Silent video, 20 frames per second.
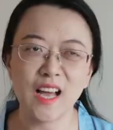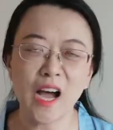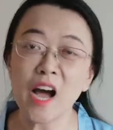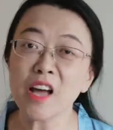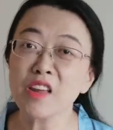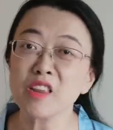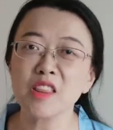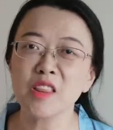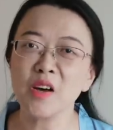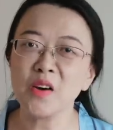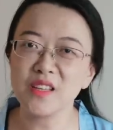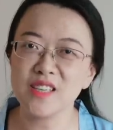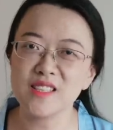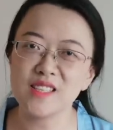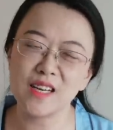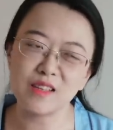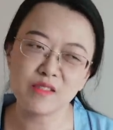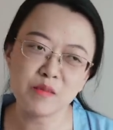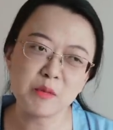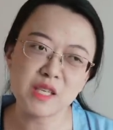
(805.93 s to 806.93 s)
I thought this
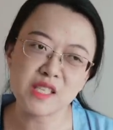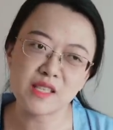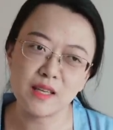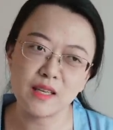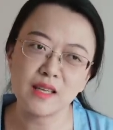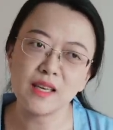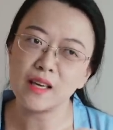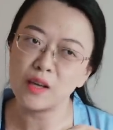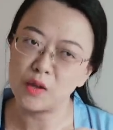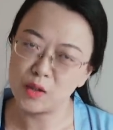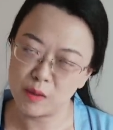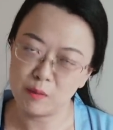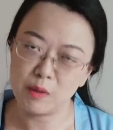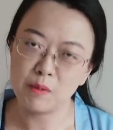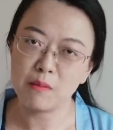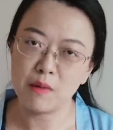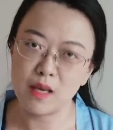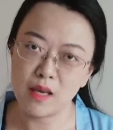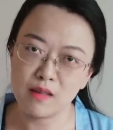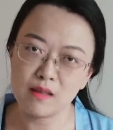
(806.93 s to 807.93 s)
kind of mistake can only be
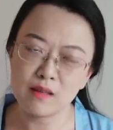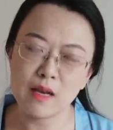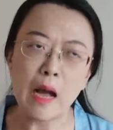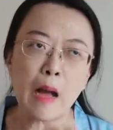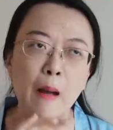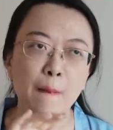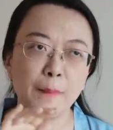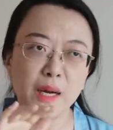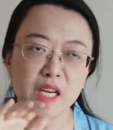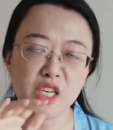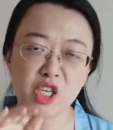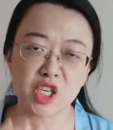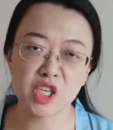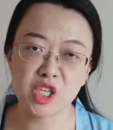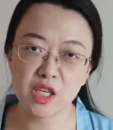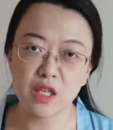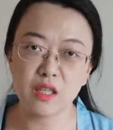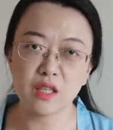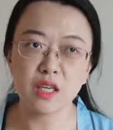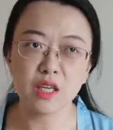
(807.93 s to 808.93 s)
made by
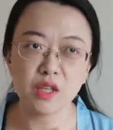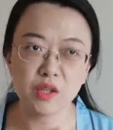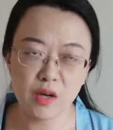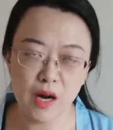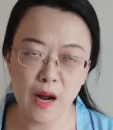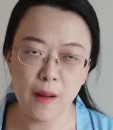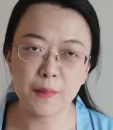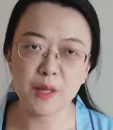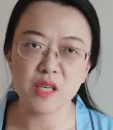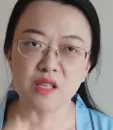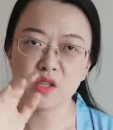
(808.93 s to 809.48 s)
shitty, crappy,